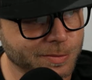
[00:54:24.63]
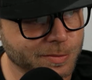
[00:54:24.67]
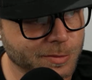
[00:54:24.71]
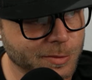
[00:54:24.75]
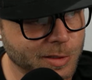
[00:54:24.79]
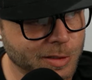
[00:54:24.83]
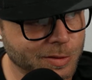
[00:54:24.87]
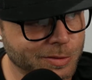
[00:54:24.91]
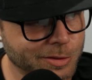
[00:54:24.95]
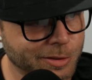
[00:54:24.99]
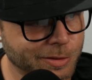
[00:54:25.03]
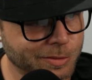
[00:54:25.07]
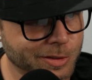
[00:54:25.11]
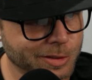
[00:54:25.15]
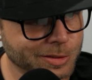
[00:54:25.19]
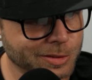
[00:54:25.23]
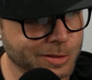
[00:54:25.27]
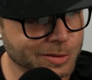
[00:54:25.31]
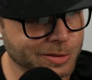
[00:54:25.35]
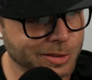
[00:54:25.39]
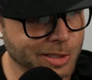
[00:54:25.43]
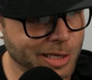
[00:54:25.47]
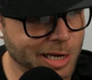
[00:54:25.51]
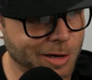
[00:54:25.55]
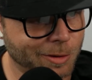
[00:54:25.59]
And so this
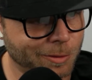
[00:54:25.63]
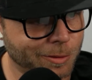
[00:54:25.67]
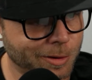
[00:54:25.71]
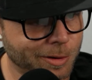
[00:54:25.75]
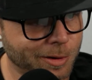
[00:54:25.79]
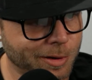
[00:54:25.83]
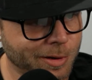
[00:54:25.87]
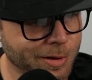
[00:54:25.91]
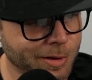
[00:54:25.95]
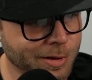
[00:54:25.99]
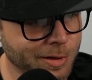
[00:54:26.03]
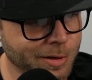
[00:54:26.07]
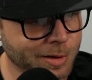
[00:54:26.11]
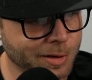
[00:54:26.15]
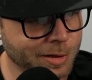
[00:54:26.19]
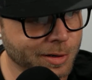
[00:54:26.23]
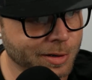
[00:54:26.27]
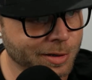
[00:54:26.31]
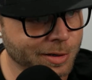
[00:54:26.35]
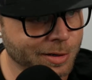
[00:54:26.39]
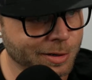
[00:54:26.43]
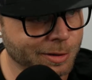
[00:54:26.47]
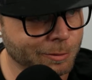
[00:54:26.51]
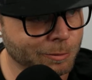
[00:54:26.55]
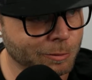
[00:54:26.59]
is
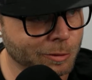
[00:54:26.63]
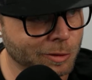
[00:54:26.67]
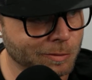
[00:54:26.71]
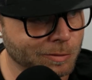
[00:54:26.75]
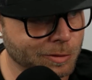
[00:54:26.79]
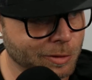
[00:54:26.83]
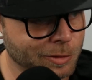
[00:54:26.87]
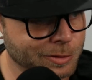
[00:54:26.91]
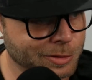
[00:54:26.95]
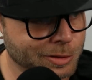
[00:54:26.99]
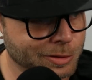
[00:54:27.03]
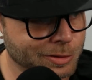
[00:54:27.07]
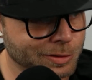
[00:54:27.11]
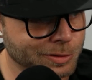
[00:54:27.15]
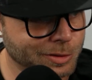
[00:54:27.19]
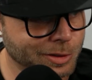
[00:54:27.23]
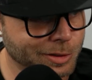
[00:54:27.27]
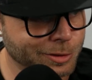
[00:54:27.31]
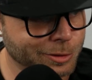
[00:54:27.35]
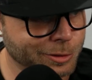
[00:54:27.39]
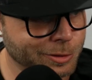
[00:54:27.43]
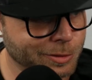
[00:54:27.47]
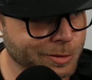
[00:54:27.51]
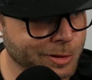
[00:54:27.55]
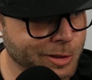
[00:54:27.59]
what flows is the
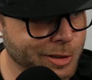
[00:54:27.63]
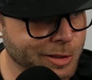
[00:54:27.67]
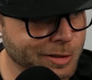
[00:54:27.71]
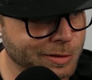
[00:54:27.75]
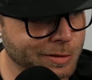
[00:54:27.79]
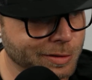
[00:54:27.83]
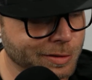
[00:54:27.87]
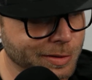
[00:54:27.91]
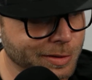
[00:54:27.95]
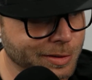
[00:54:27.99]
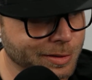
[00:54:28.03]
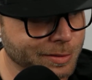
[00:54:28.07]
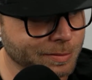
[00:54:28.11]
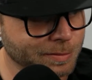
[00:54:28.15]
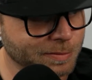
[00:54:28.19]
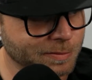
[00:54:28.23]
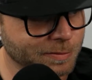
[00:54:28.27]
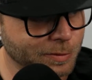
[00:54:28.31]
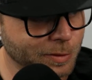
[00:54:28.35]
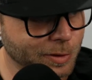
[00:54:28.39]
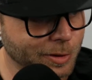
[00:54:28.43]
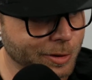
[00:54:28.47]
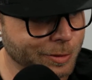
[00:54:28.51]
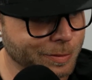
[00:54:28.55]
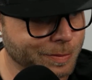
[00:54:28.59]
new lead
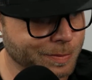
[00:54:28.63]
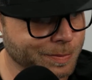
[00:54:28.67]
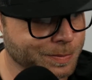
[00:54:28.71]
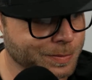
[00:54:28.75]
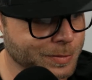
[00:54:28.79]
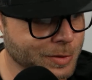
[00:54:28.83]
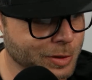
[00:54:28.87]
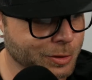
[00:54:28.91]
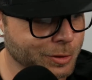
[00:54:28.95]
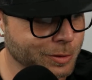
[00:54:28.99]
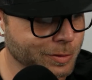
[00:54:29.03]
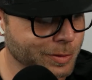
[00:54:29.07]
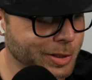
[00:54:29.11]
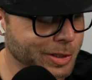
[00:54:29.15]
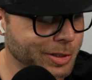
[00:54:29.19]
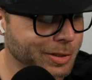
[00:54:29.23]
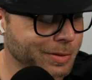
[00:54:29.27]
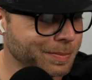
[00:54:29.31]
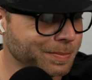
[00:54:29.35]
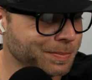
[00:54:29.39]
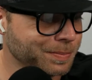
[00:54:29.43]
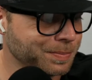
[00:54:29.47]
flow. New lead.